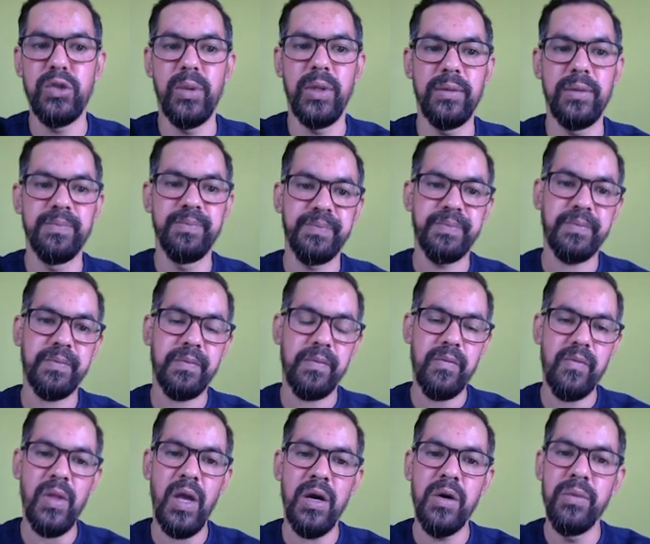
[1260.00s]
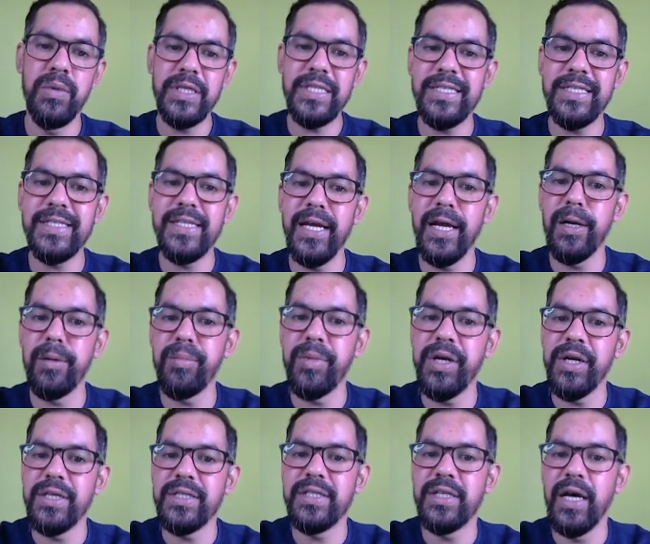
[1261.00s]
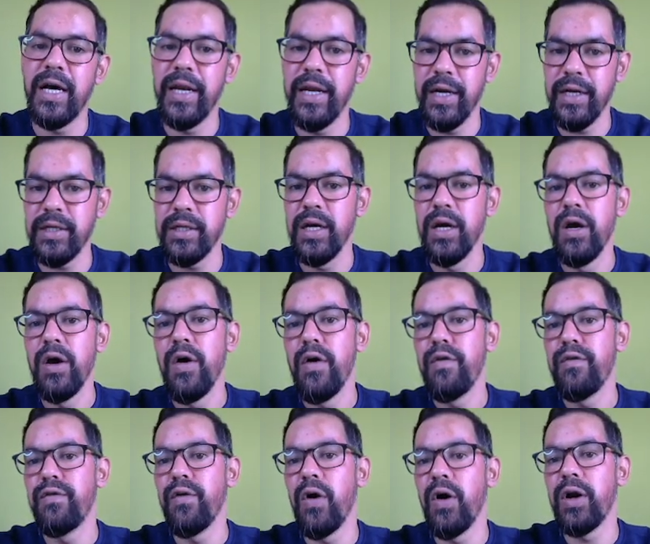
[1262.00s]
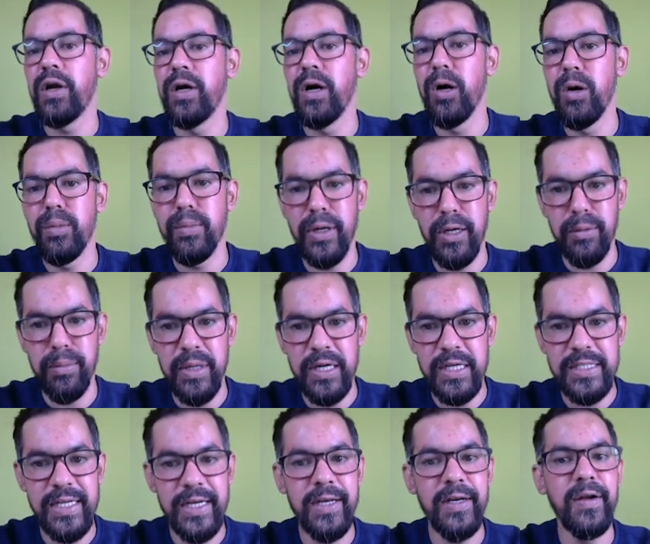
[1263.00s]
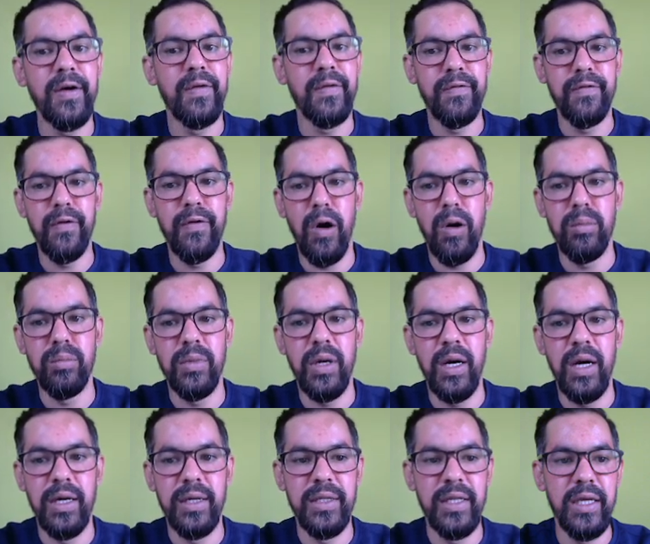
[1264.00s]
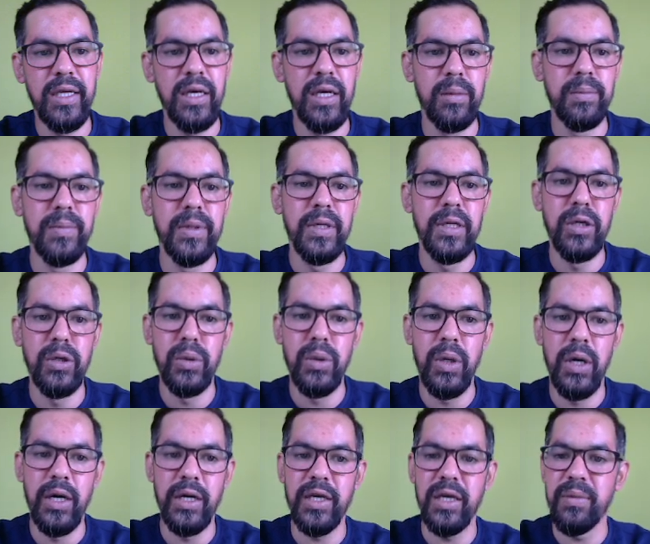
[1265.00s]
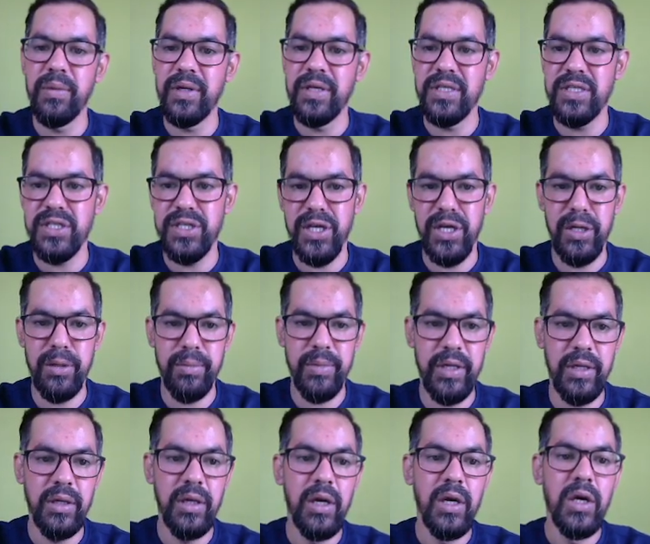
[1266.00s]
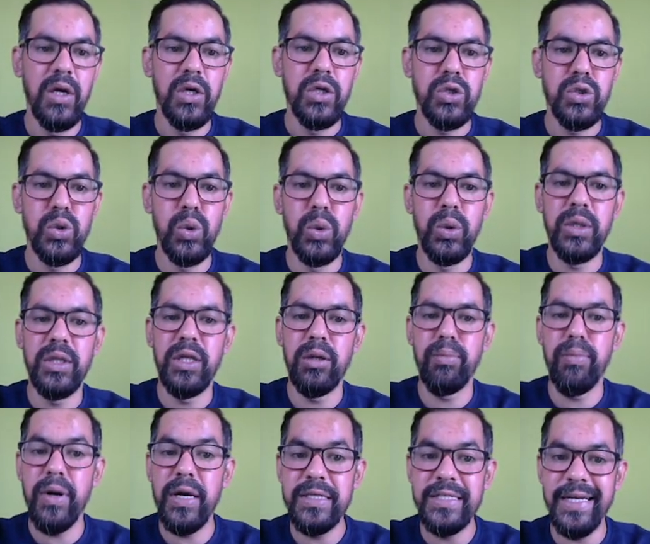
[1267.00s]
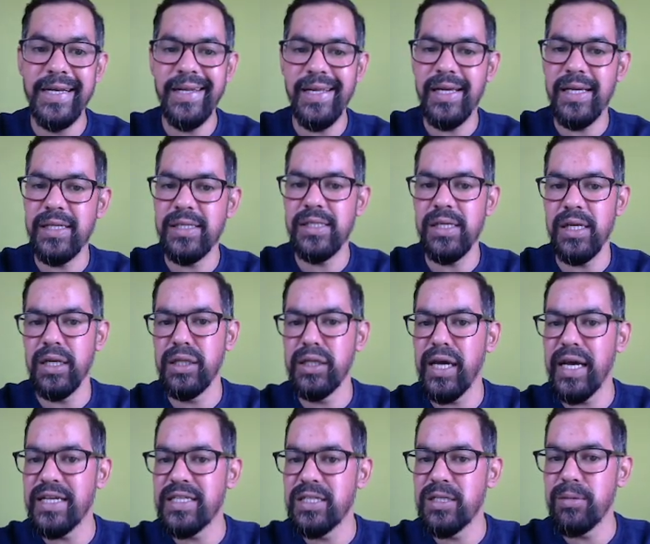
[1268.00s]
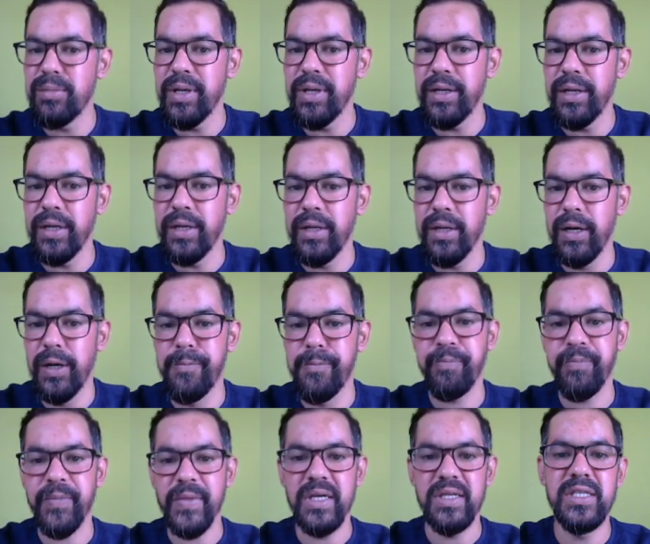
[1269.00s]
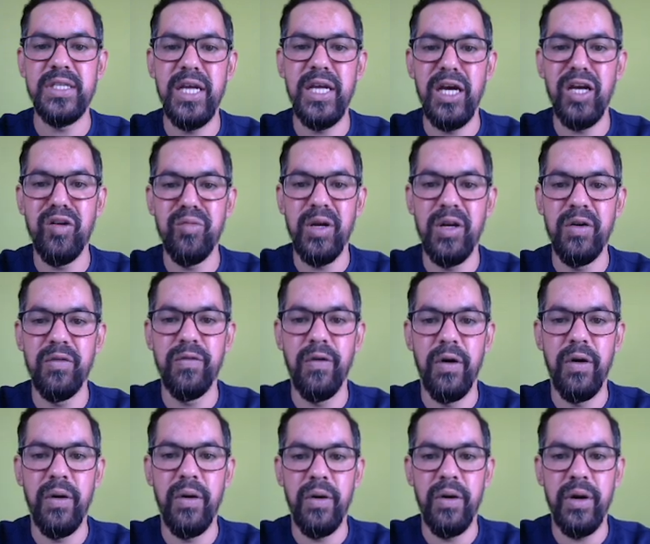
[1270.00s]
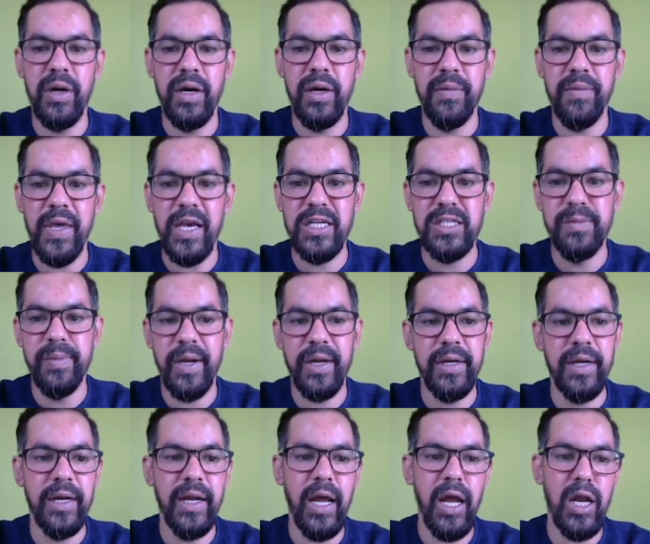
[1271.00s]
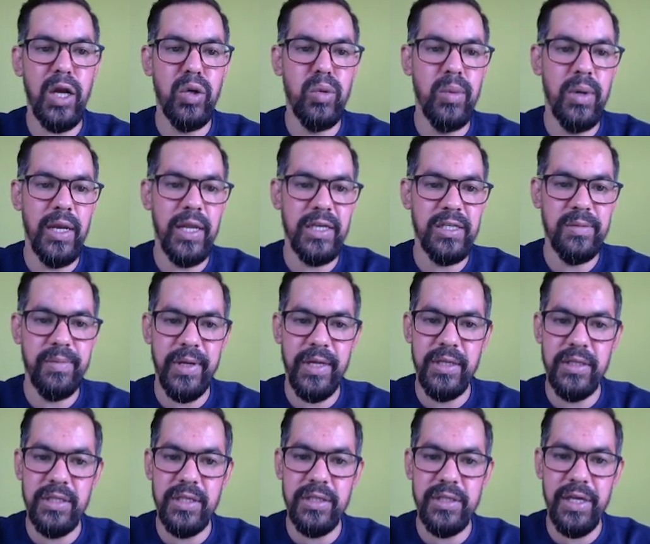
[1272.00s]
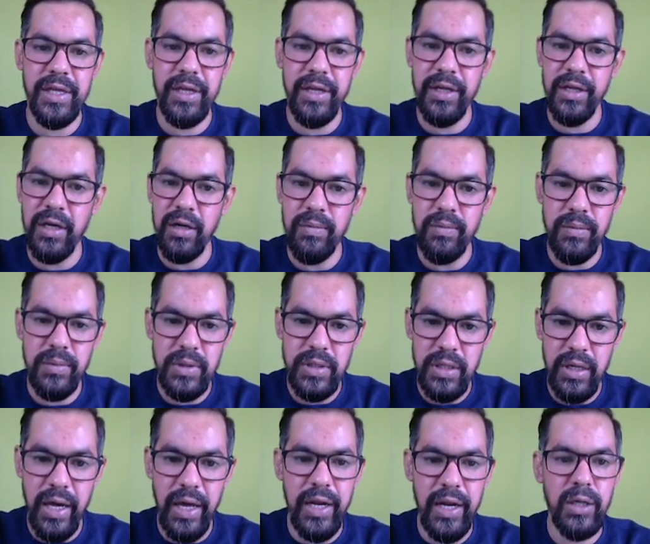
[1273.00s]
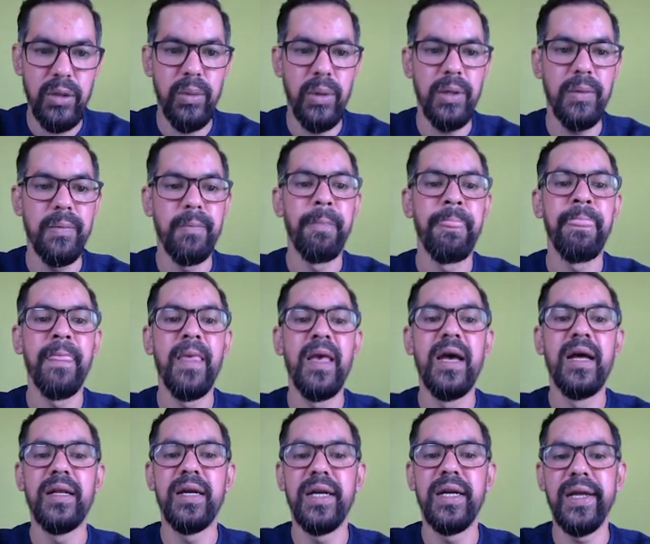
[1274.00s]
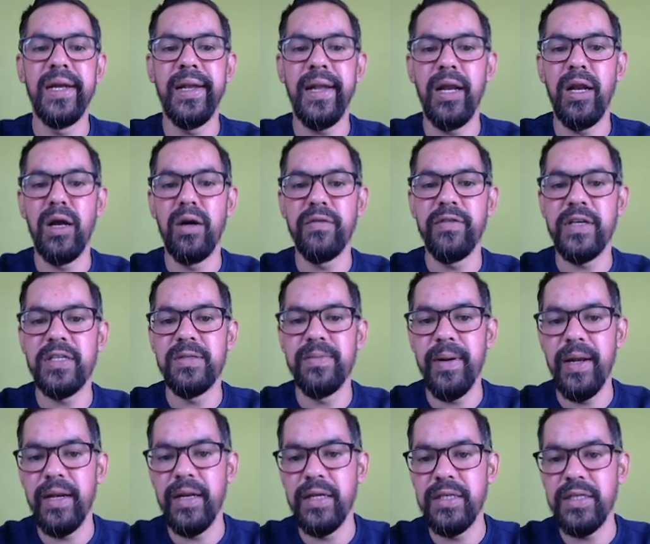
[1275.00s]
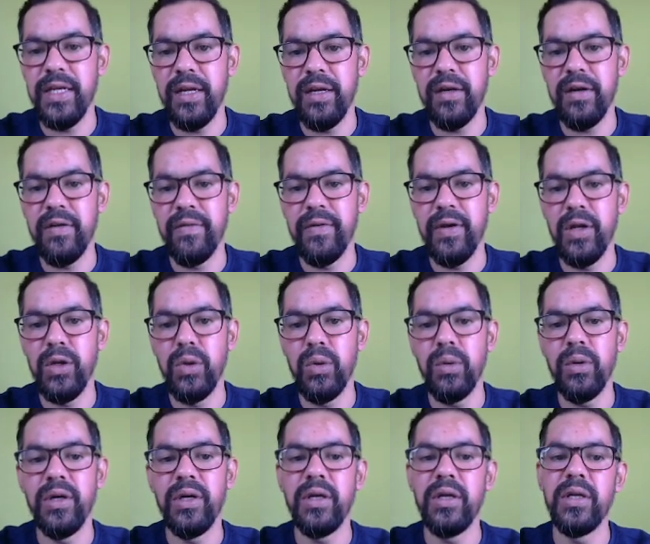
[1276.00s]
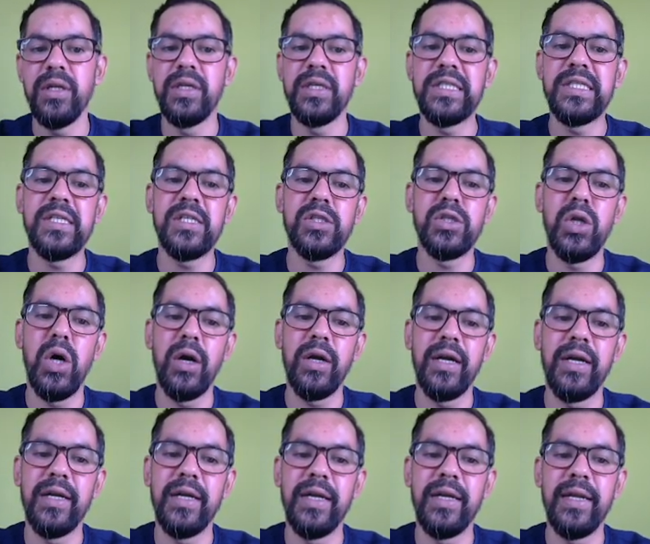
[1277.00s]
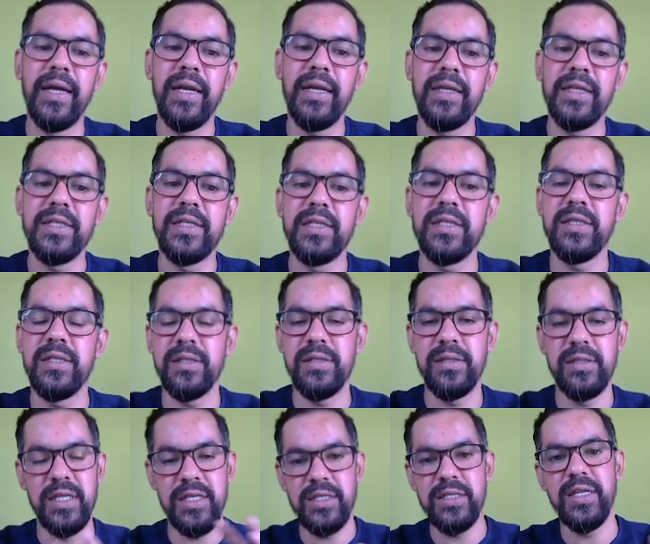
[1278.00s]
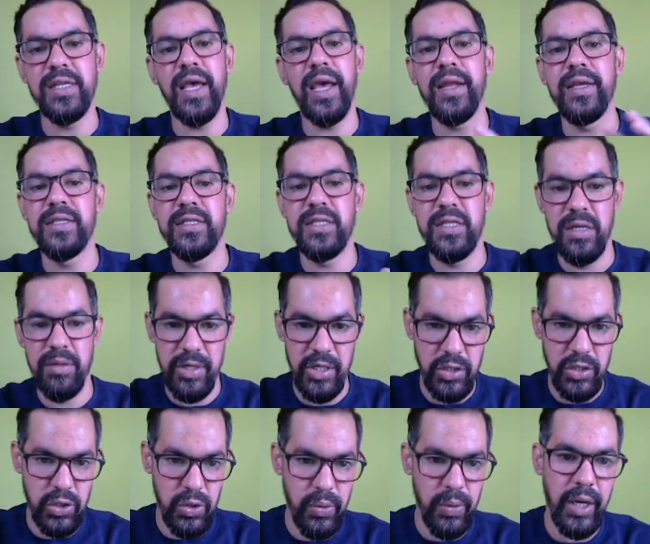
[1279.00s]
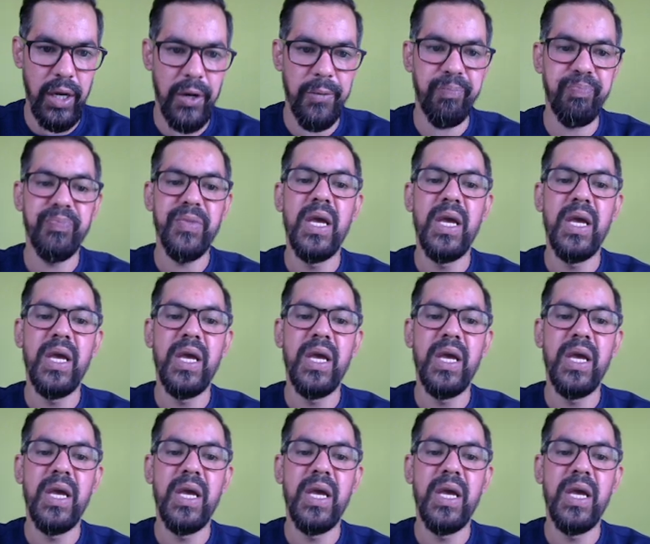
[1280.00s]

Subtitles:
one, which statement is correct for government budget from the below given statement? So the budget is the estimated statement for expected annual expenses and income. Correct one. The detail of expenditure and revenue. This is not a detail. This is just an estimation. Okay.